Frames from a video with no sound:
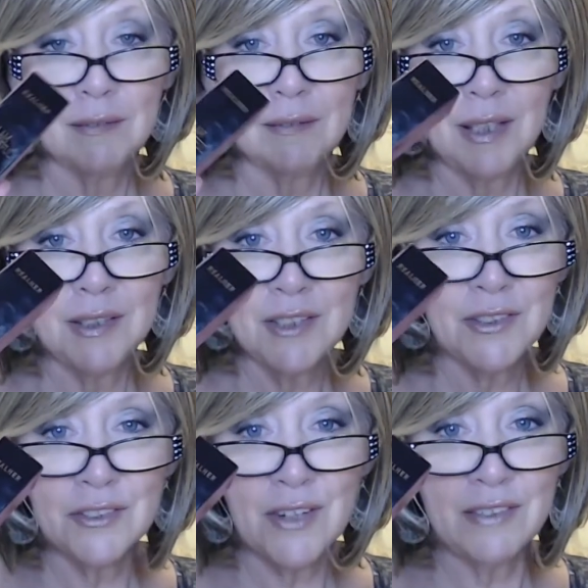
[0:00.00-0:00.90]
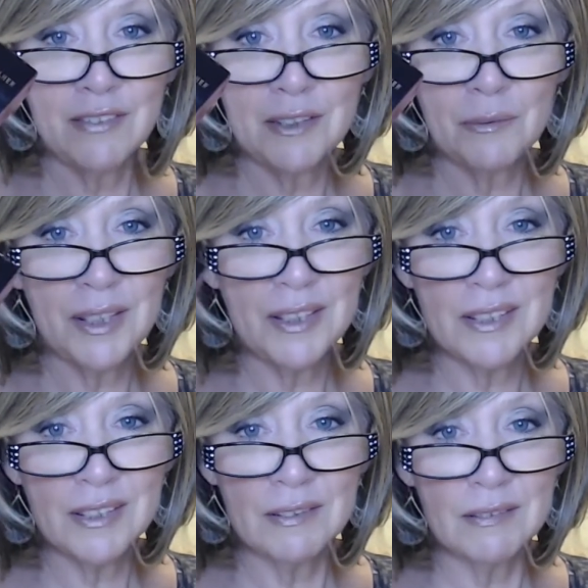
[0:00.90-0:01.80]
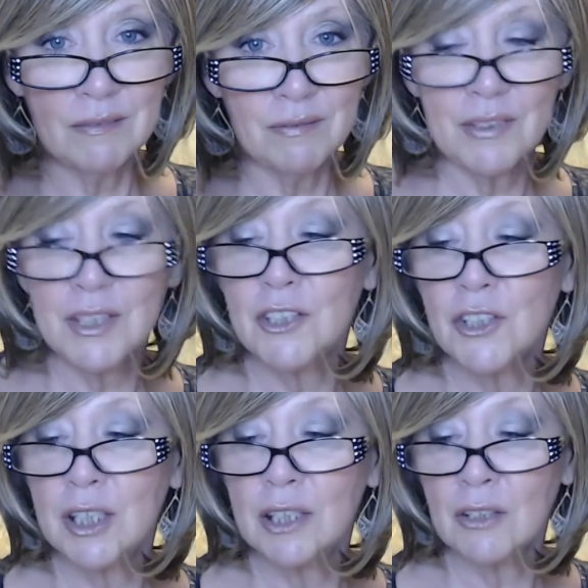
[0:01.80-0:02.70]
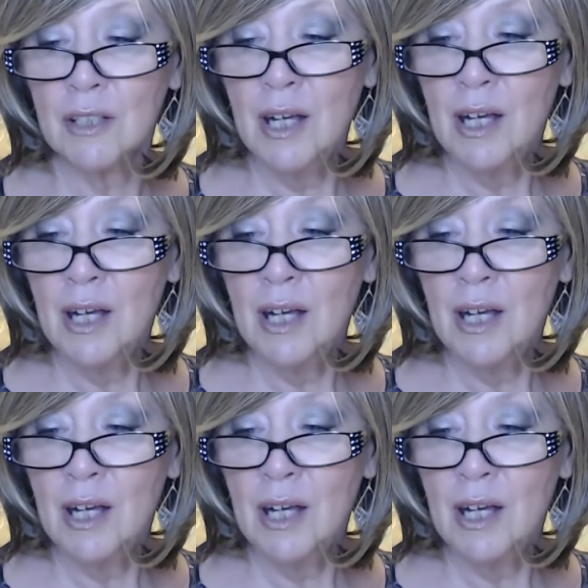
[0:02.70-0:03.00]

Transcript: it doesn't dry right away, this foundation either.